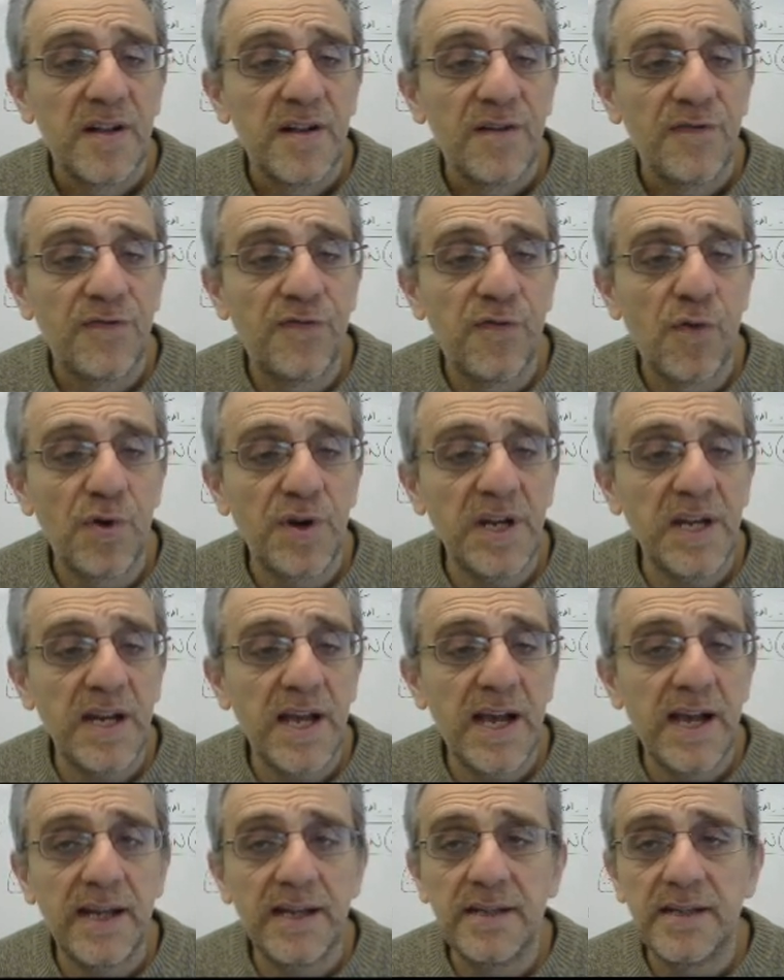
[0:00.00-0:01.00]

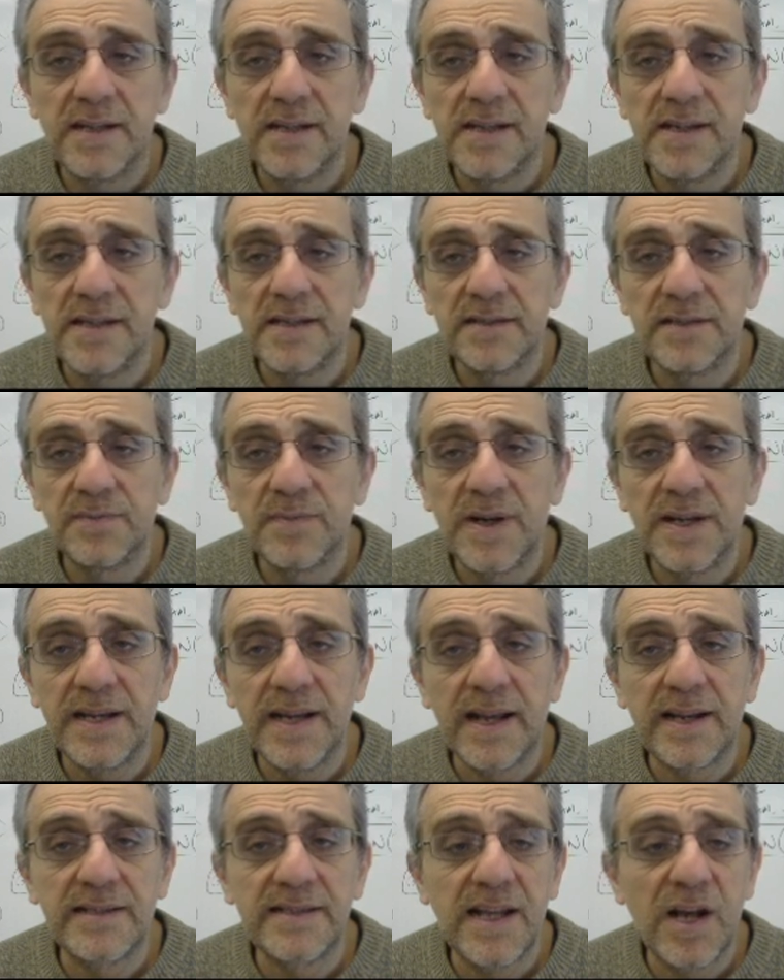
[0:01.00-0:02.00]
49 is my
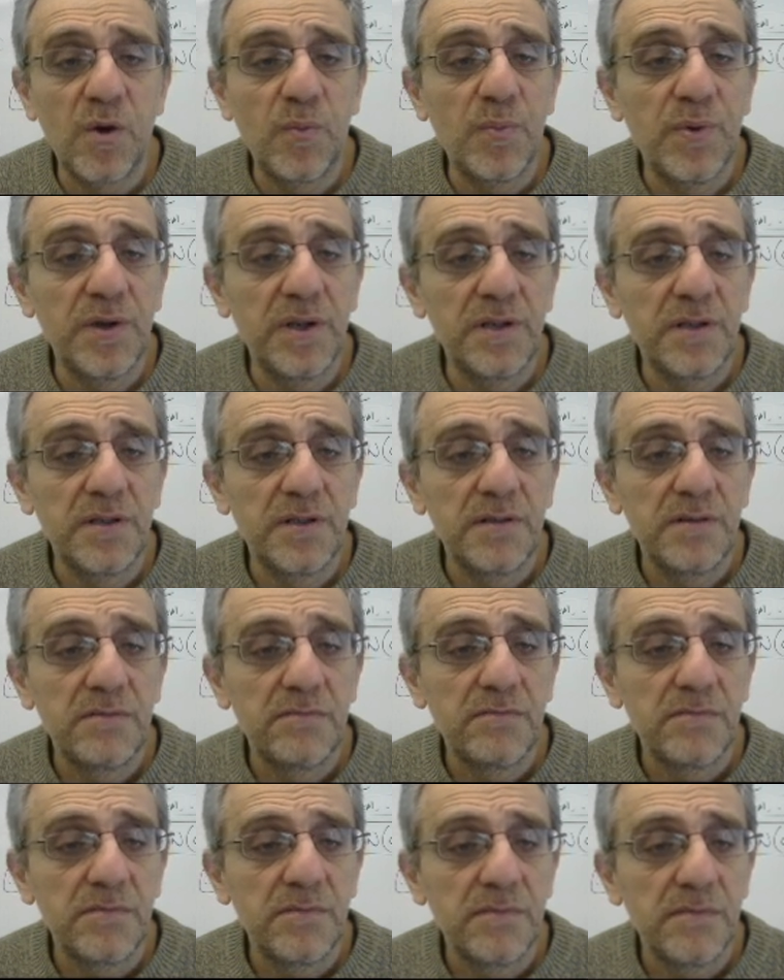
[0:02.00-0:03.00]
next output,
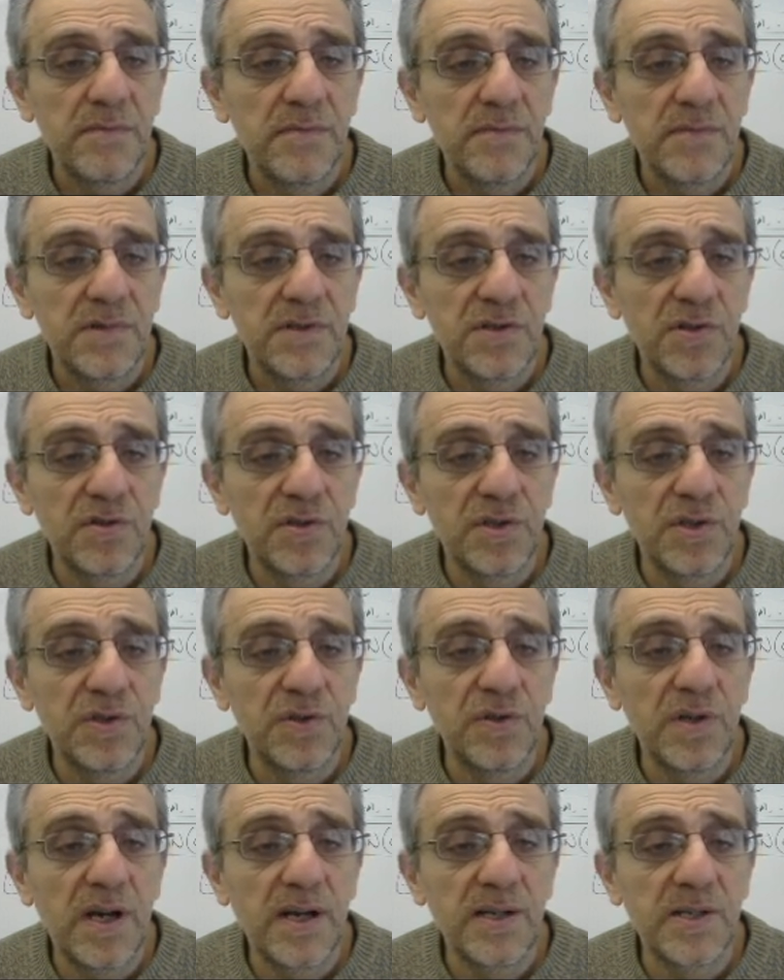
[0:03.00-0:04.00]
so the
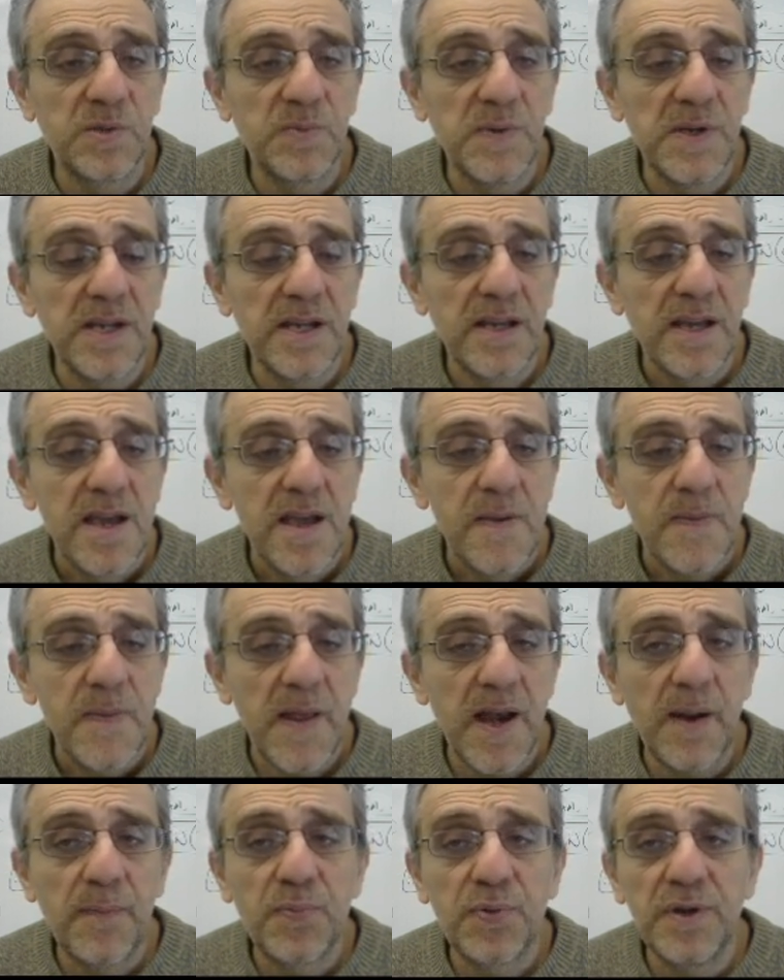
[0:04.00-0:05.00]
two dogs speak.
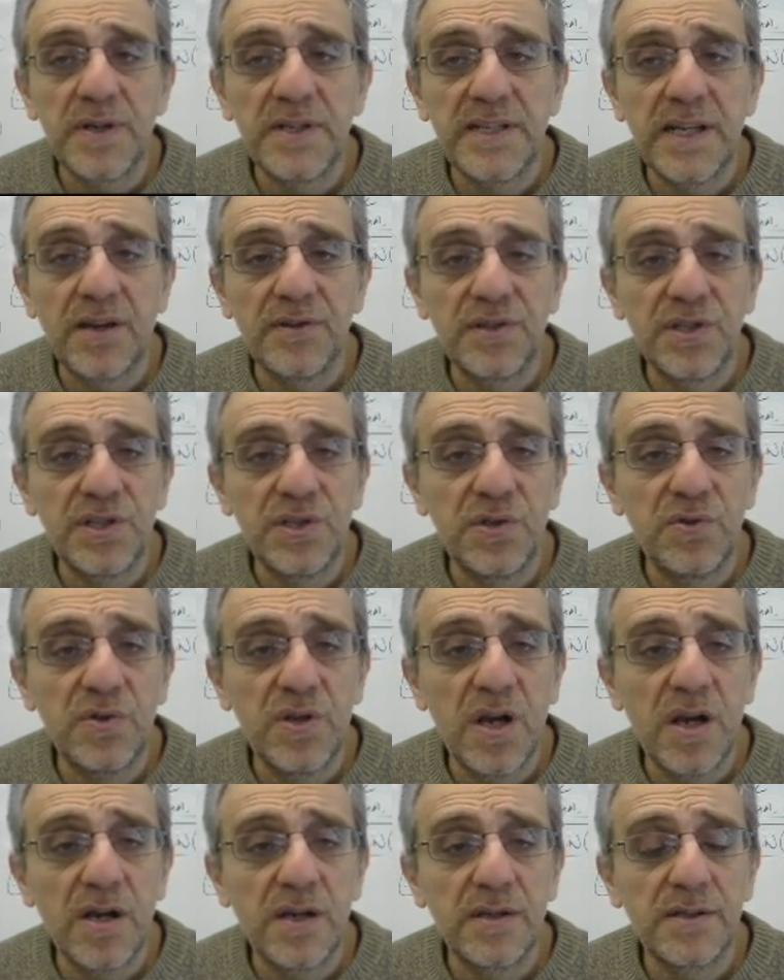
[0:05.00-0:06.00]
Then I print out the two
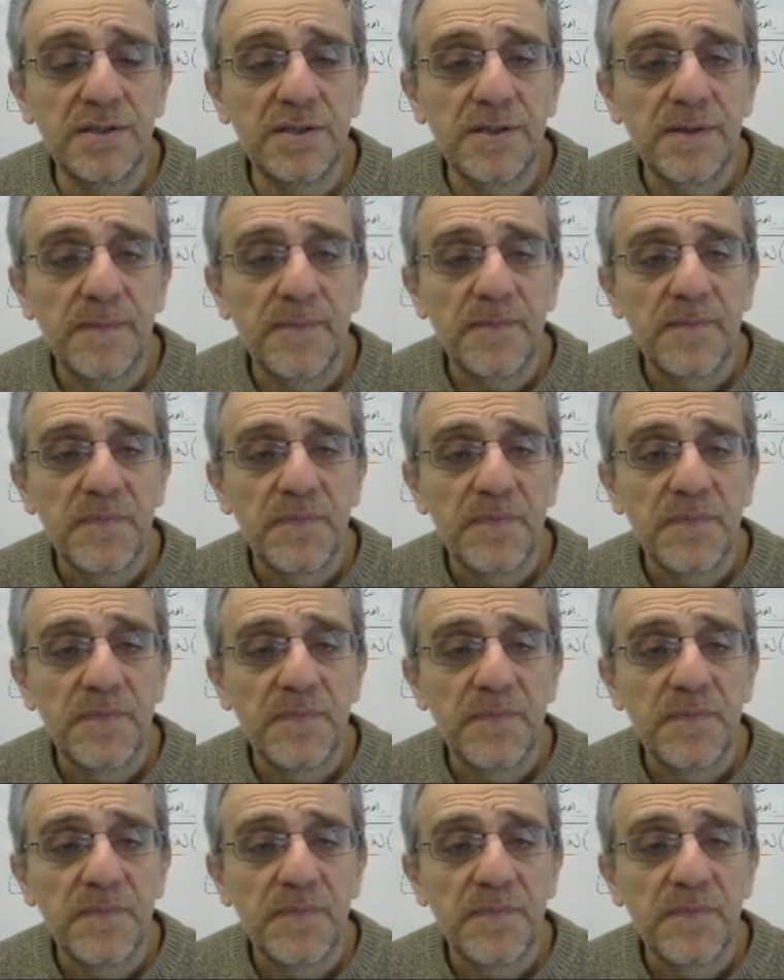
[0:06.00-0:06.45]
dogs.